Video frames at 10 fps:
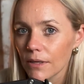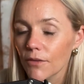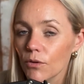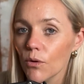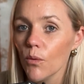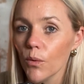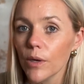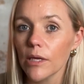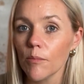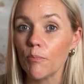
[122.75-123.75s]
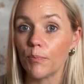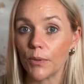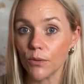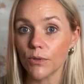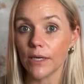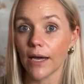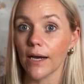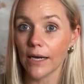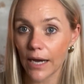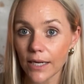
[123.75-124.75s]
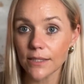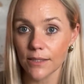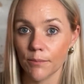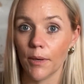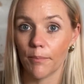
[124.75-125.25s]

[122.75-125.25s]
if you're not working at building a customer